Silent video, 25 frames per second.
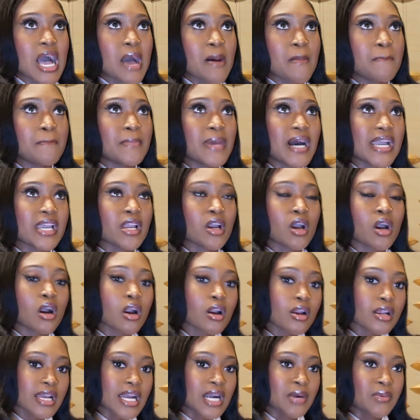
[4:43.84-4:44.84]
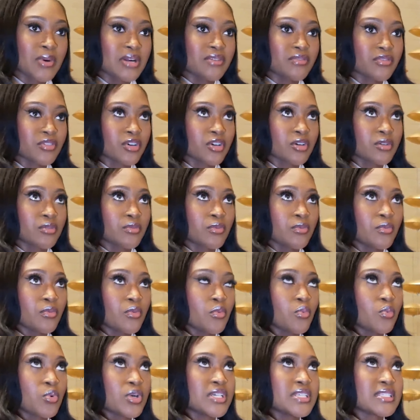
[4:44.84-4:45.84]
my heart, however,
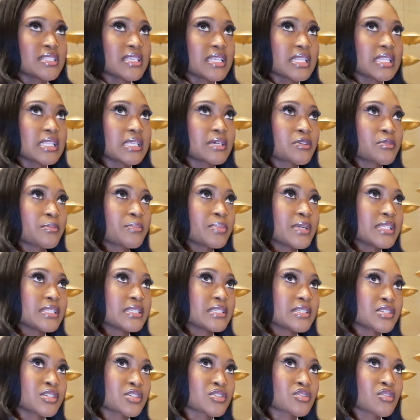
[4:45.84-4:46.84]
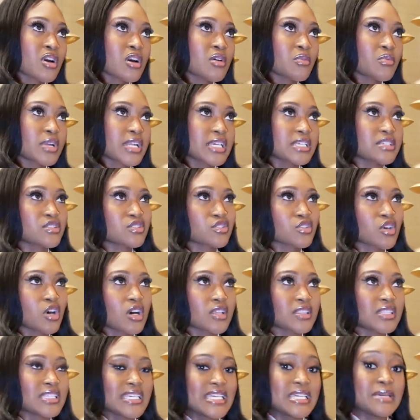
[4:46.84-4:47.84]
was a little bit distraught when I saw
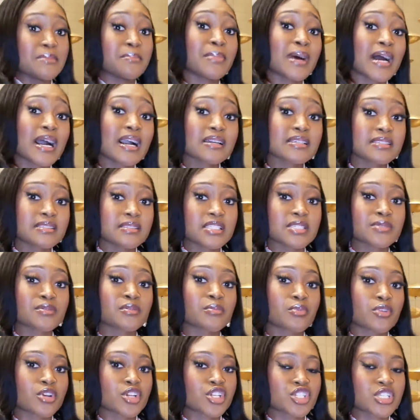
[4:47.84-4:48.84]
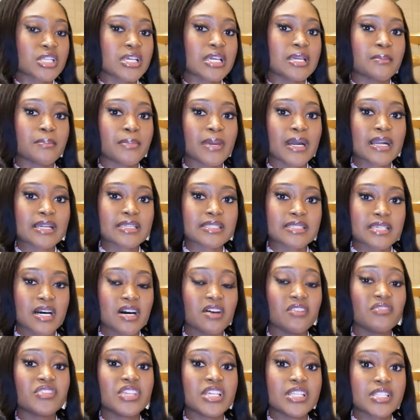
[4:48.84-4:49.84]
the impacts, disproportionate impacts
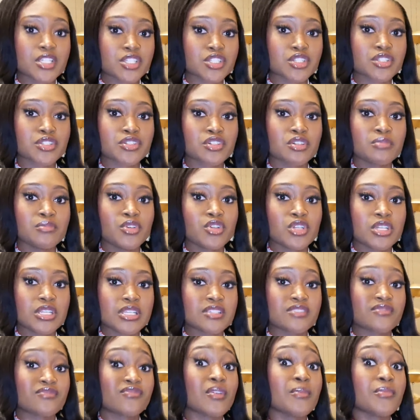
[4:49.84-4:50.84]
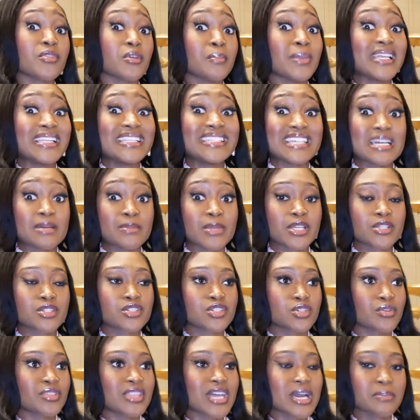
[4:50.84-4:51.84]
of the indigenous communities from the pandemic.
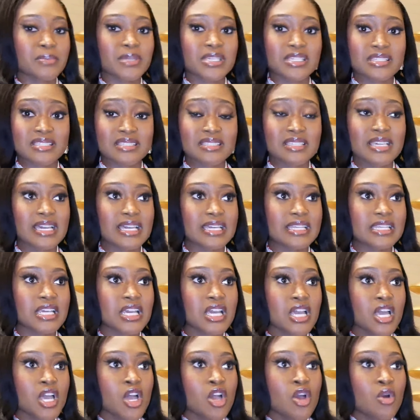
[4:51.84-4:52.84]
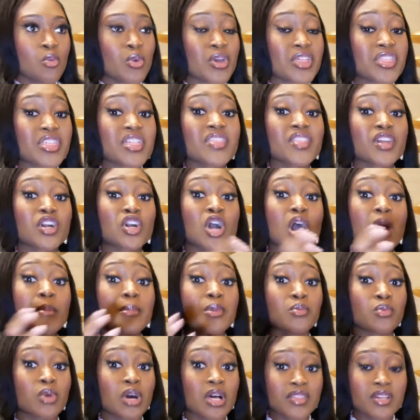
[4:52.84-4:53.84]
So that being said, within the
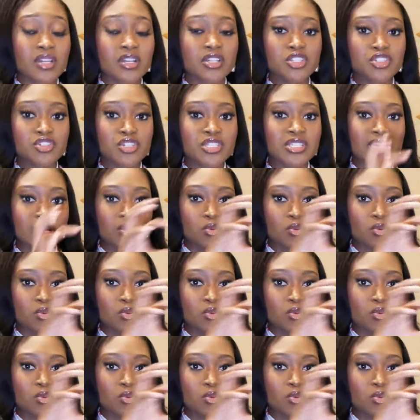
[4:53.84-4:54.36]
Commonwealth countries, I